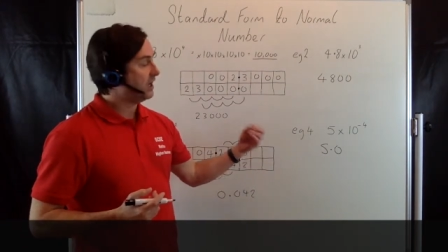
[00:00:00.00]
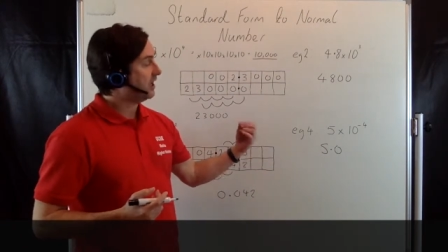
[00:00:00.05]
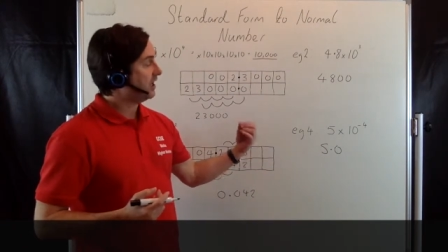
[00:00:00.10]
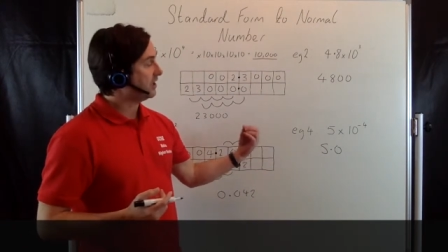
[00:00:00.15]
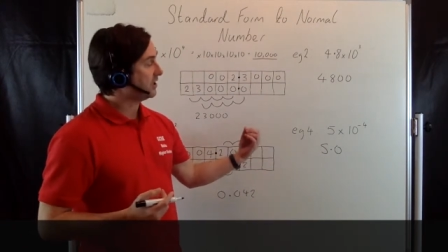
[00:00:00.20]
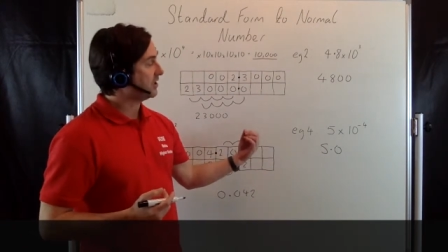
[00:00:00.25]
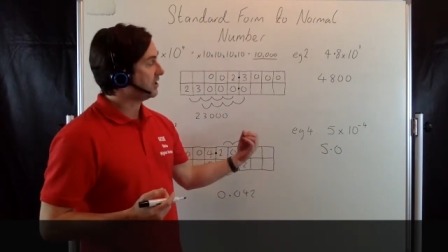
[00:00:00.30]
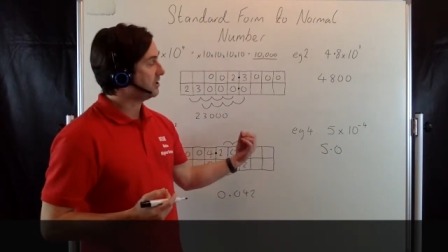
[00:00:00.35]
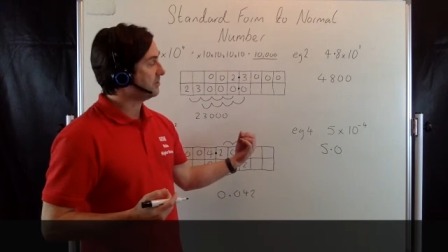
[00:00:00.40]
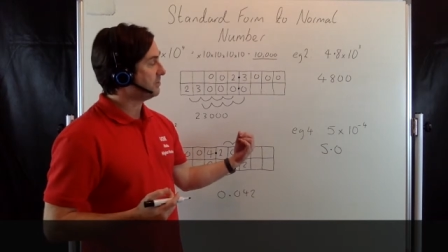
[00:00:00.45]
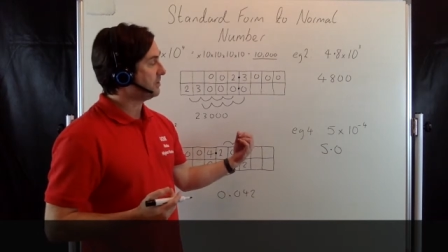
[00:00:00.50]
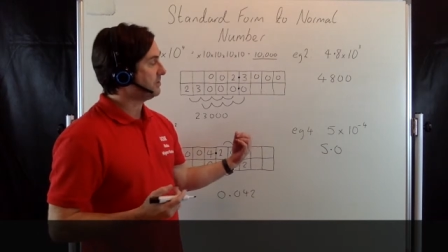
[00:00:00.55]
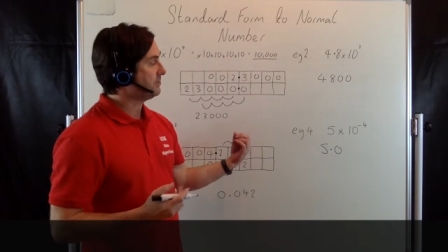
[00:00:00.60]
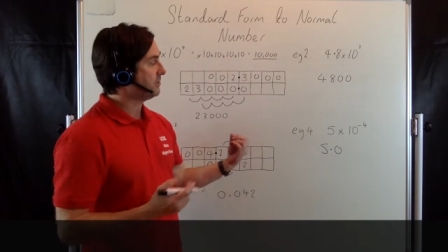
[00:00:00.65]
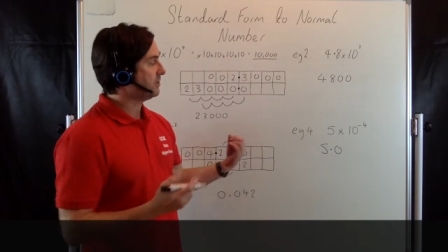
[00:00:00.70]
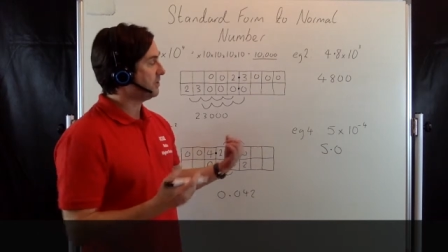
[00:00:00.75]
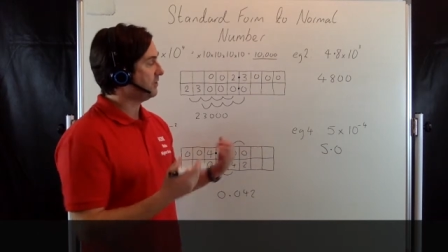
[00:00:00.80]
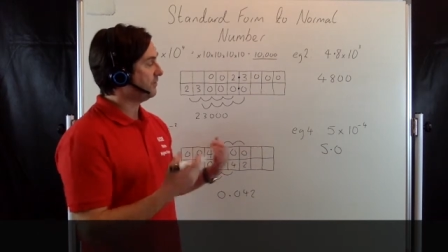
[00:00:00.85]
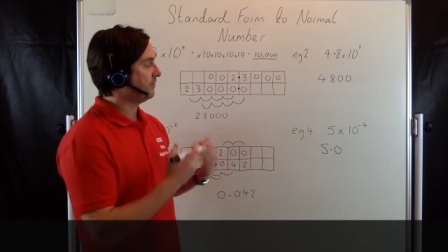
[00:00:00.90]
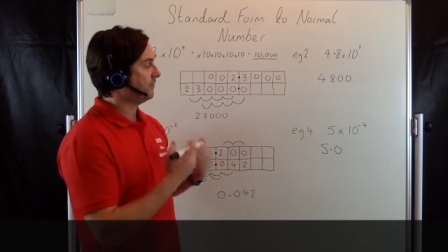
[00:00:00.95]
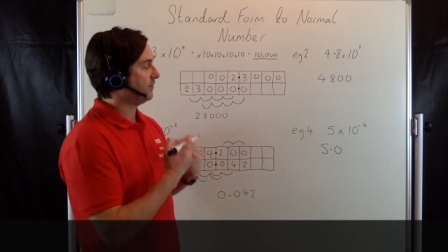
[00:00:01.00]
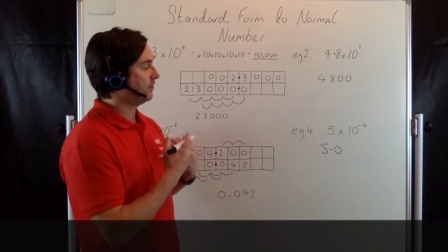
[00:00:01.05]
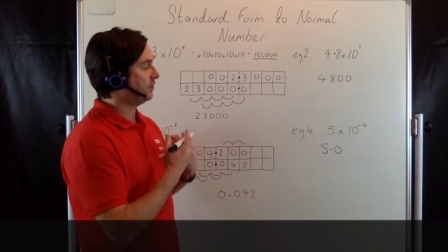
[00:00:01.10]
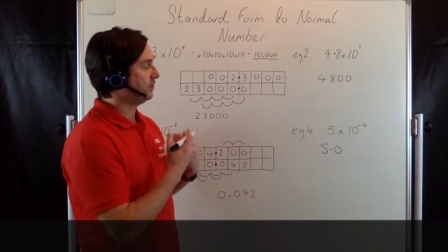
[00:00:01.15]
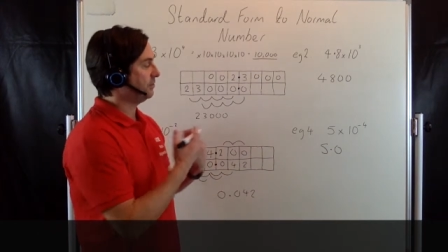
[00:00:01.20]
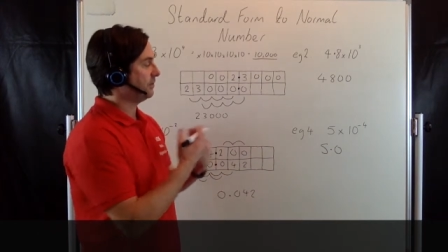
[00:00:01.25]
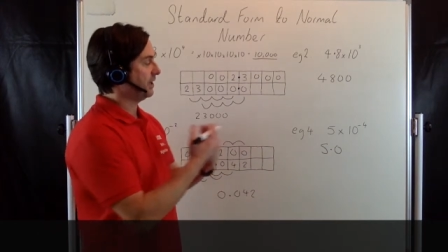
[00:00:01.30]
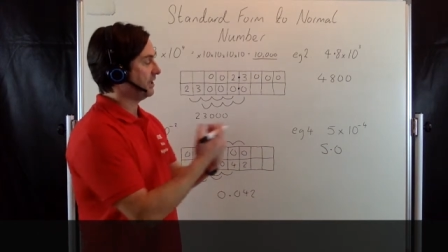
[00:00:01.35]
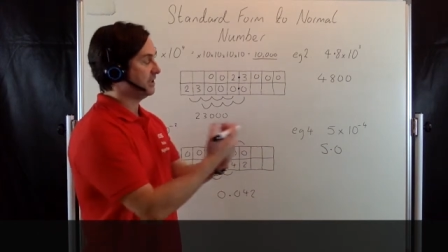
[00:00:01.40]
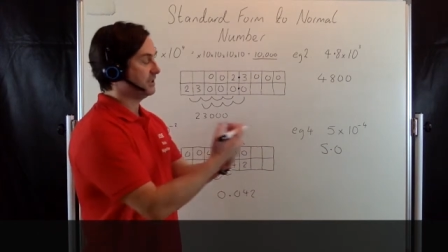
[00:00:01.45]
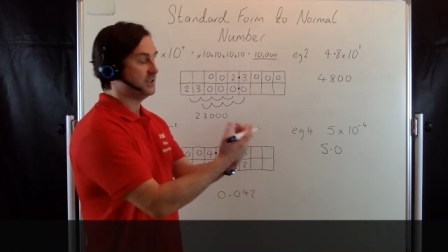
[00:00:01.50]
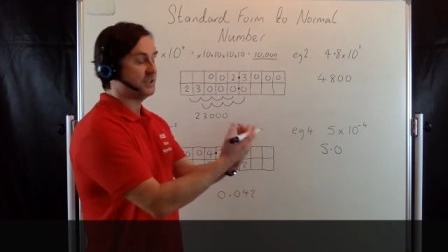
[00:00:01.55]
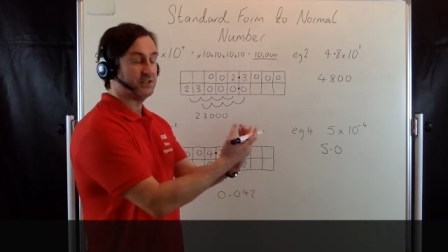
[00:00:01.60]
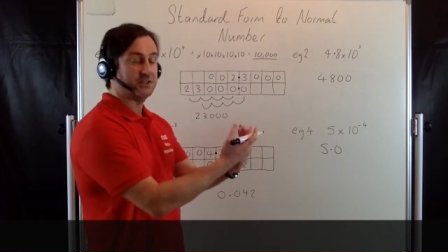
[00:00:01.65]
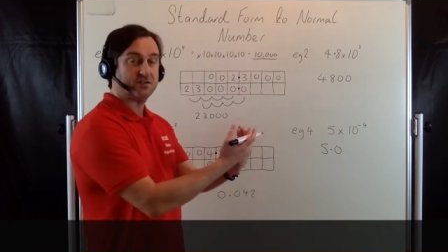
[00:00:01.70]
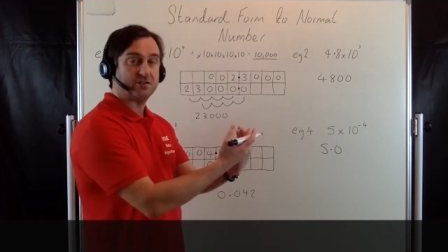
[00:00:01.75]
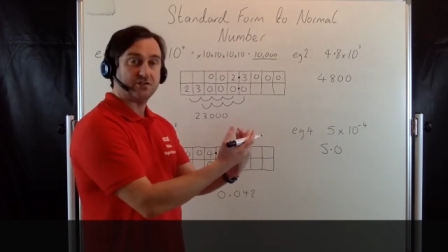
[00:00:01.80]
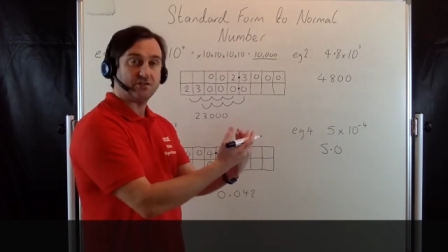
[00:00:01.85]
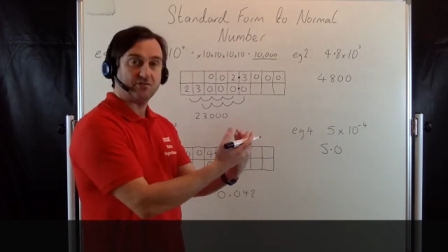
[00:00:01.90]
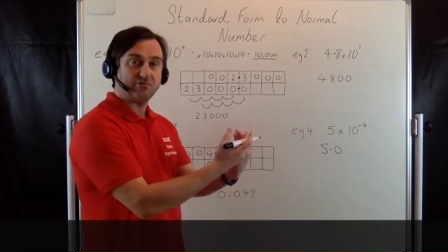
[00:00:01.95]
are going to be moved 4
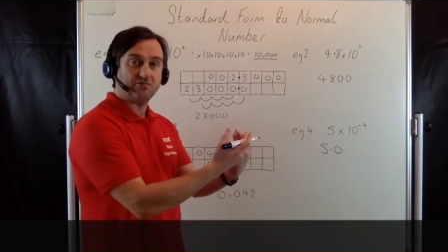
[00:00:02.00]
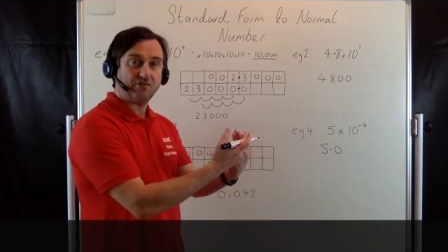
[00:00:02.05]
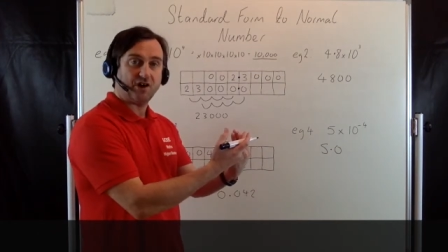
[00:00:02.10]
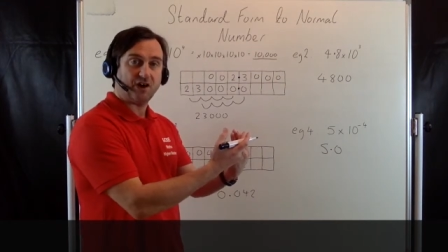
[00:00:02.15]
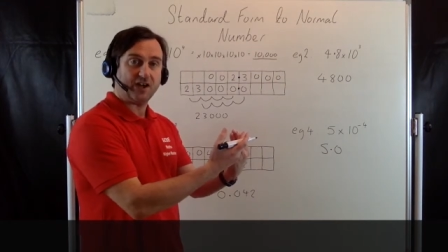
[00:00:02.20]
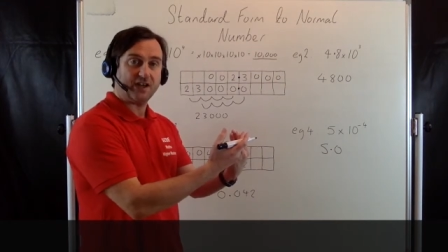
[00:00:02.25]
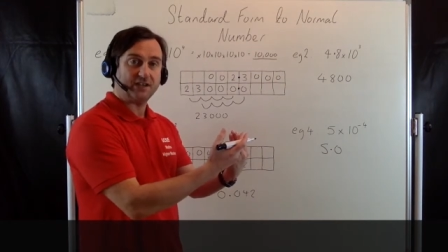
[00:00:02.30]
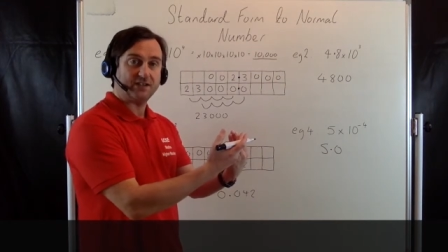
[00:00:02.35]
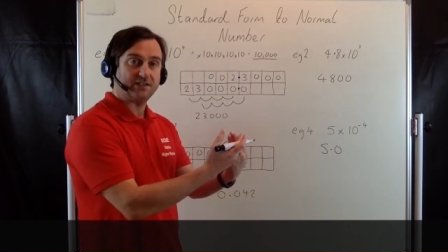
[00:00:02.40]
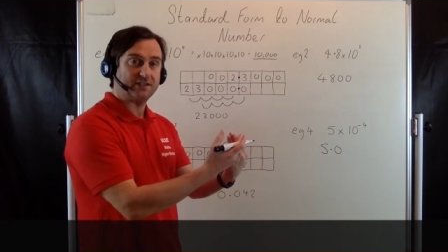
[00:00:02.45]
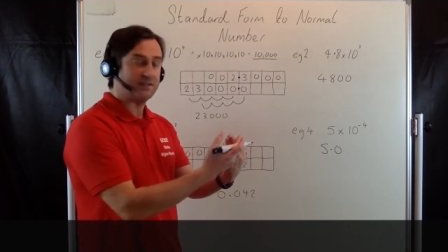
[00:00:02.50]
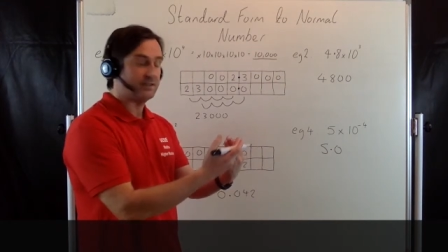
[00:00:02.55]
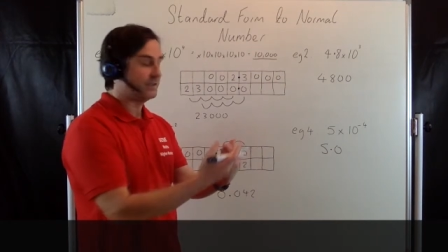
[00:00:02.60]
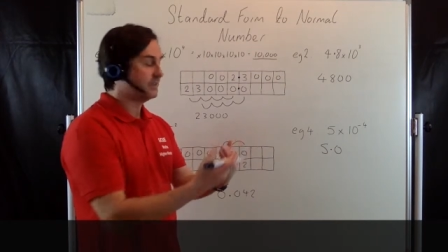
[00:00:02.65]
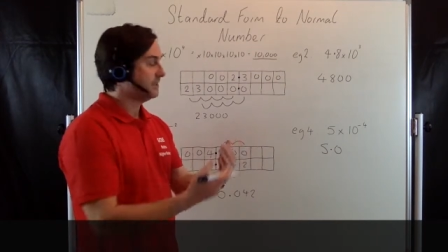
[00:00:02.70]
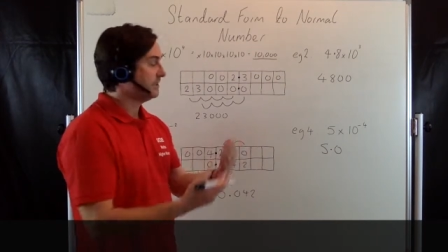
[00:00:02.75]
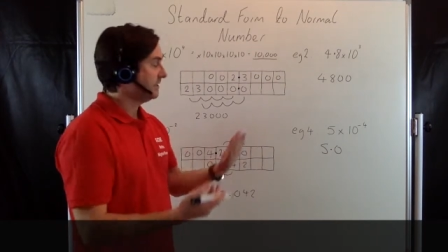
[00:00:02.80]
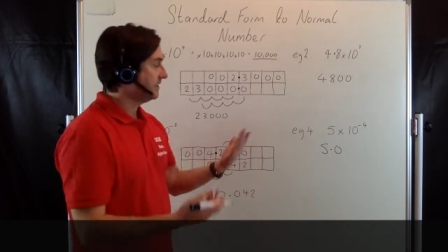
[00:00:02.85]
places to the right.